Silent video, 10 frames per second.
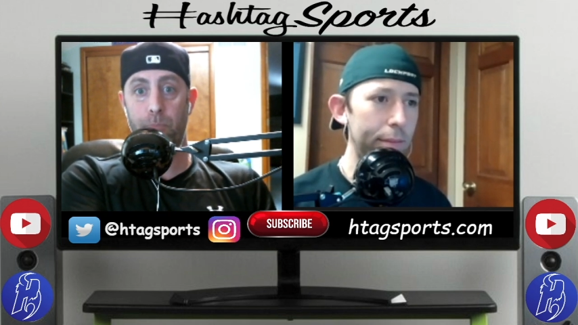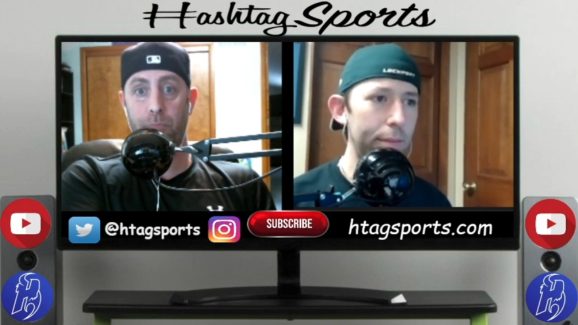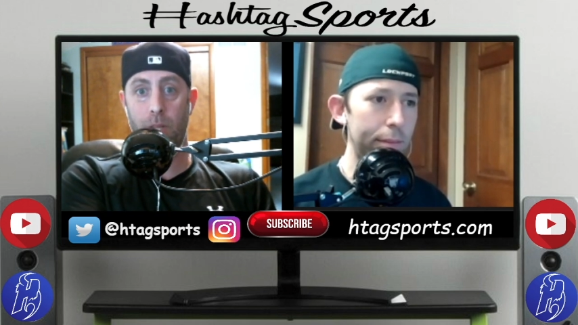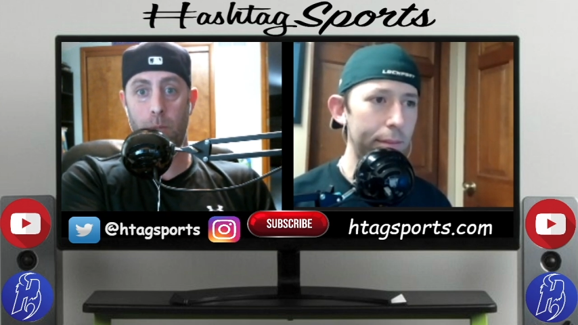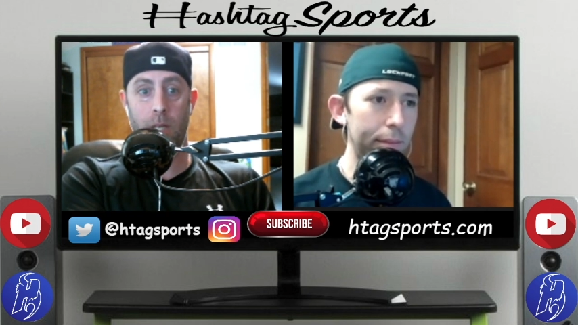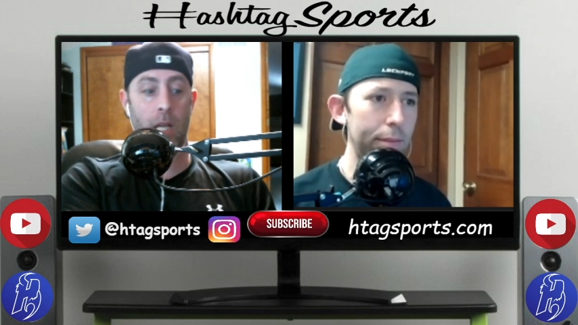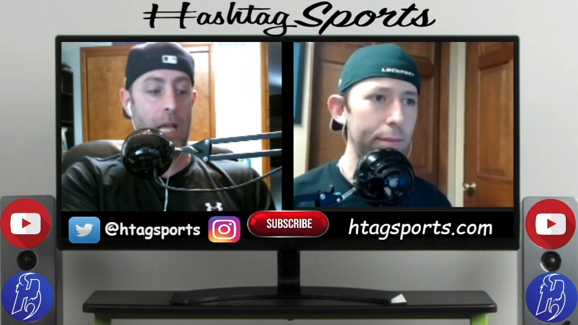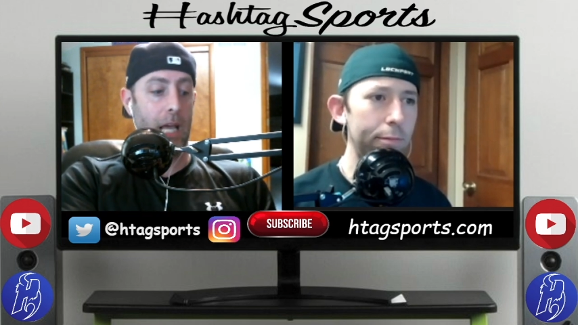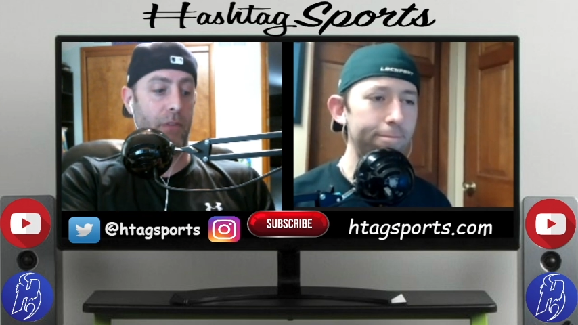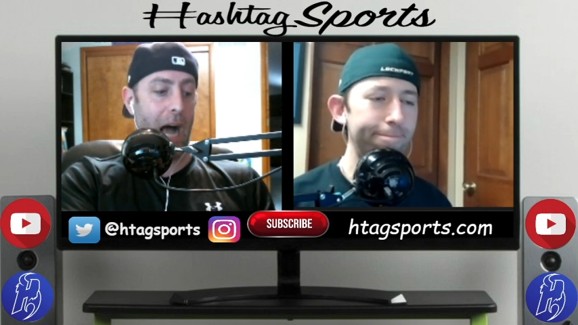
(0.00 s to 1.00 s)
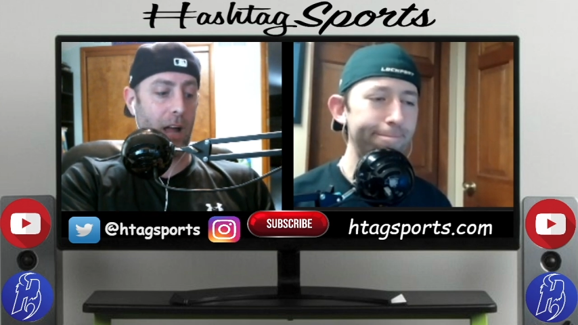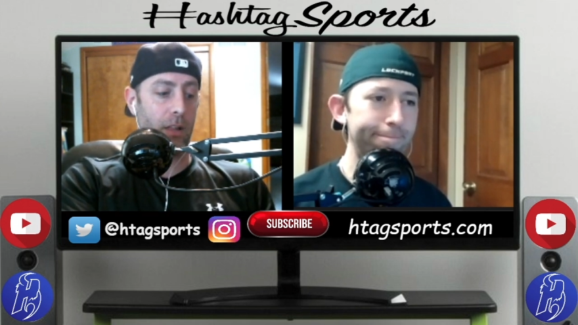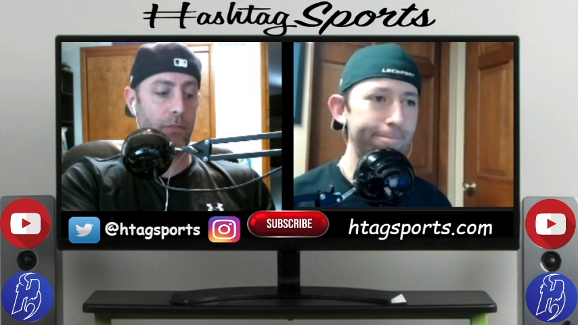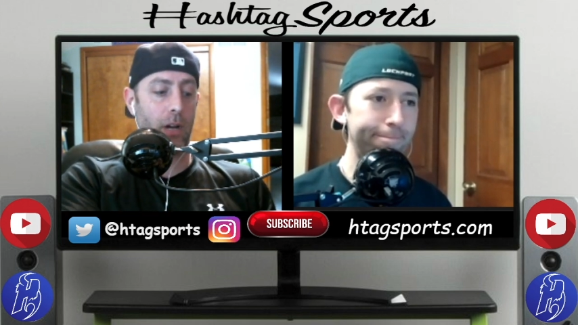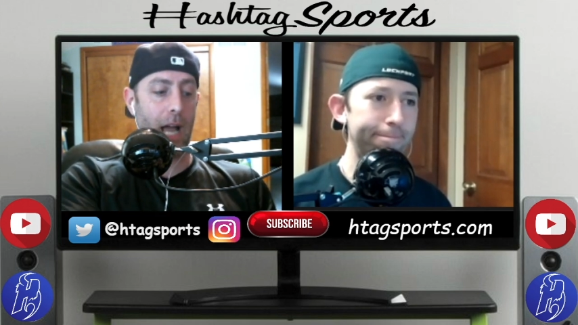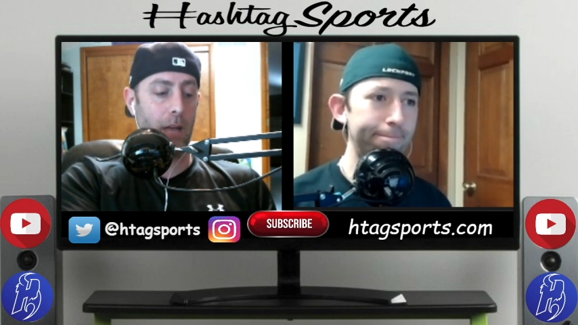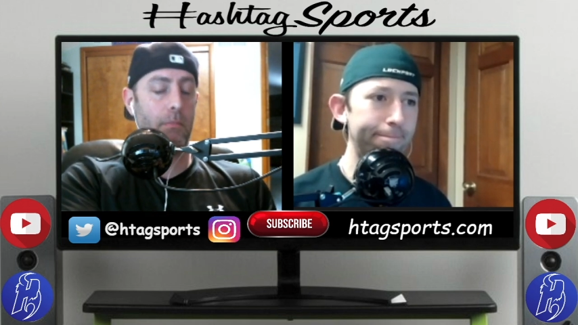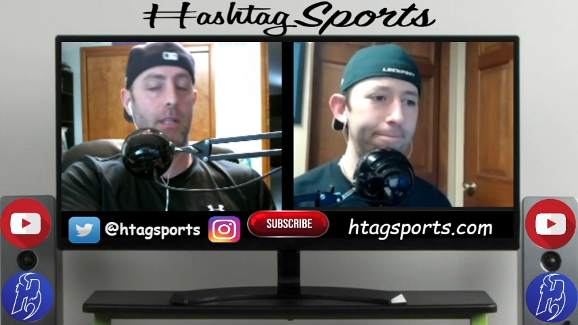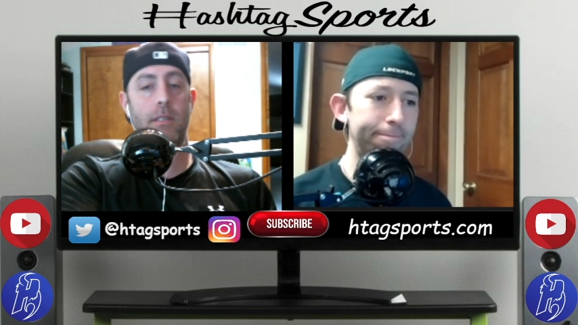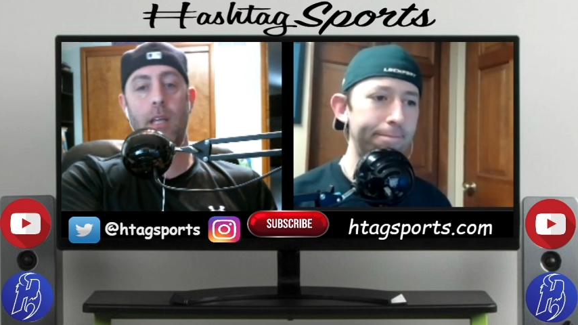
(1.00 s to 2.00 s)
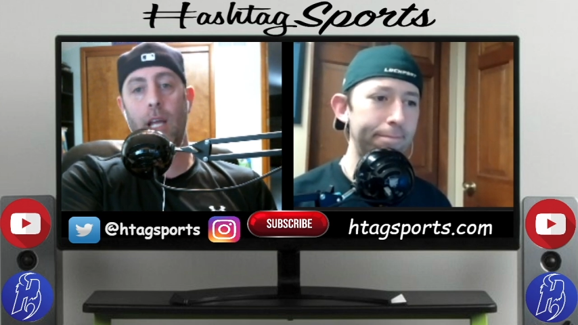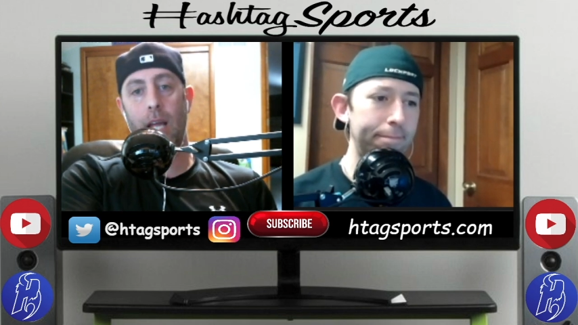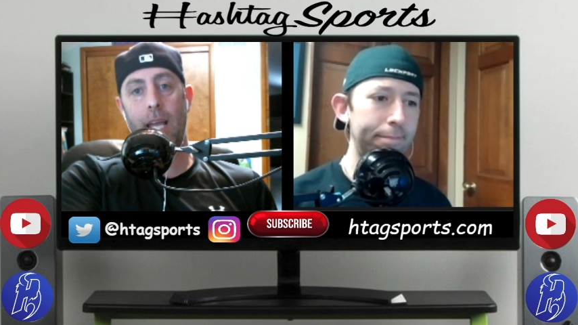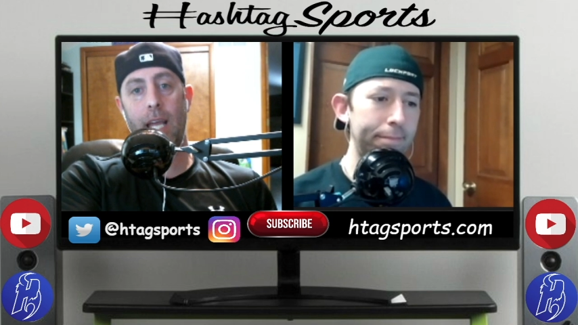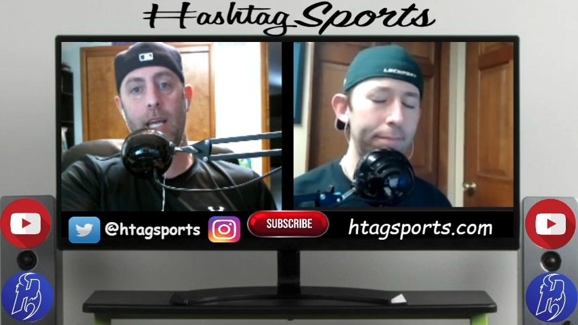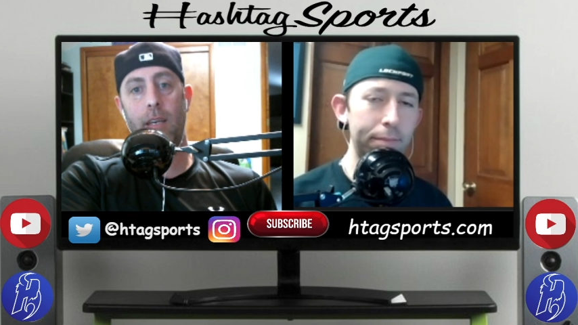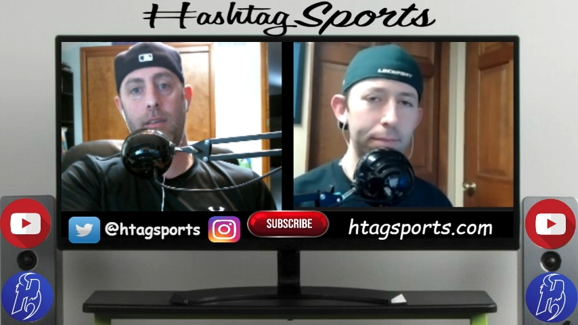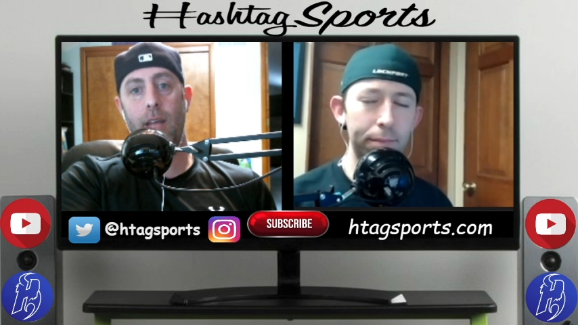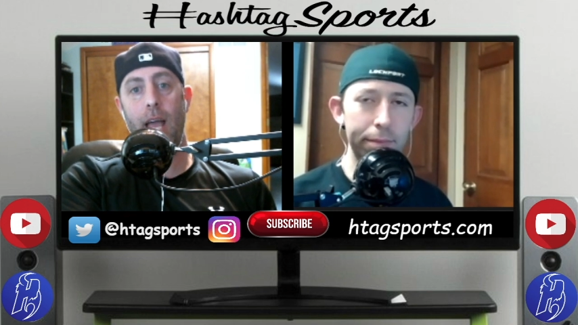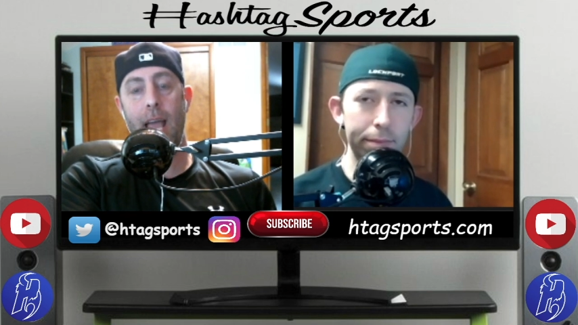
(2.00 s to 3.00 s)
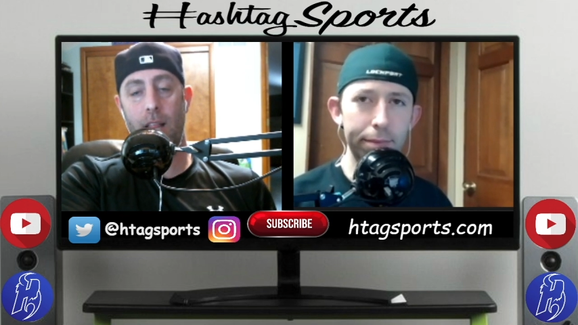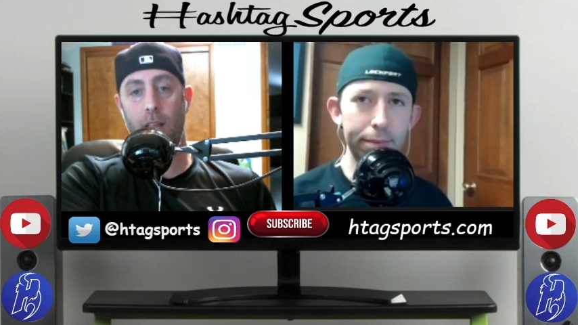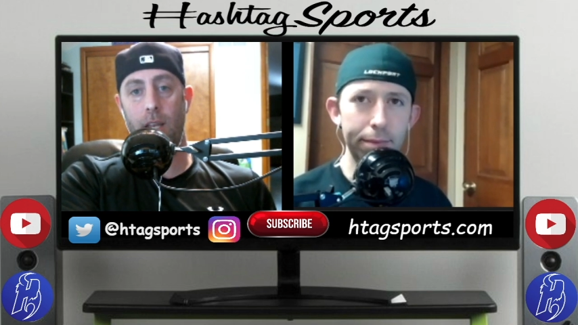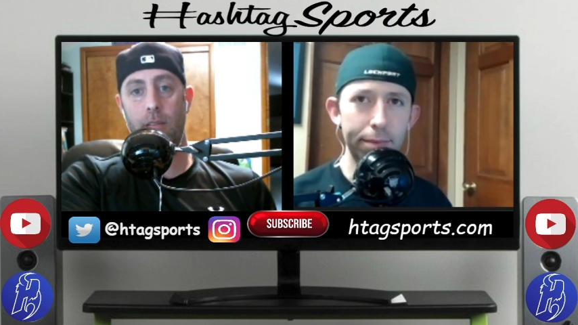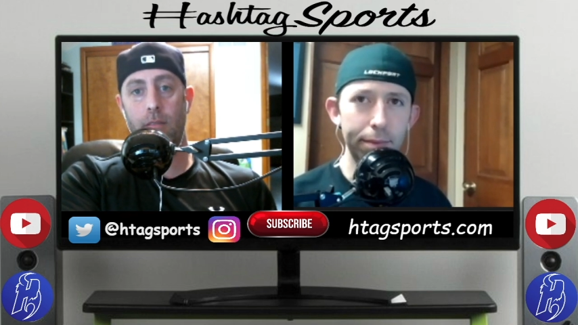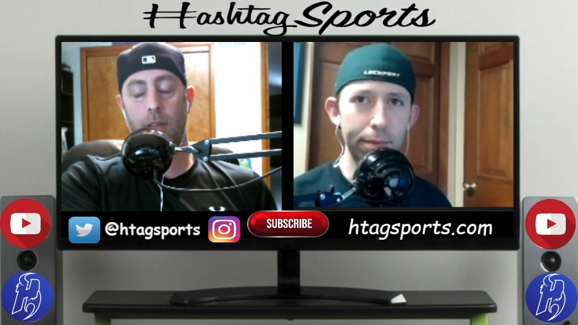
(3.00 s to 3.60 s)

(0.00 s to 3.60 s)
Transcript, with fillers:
Speaker 1: You know what I mean? If Oliver Edmunds and Allen,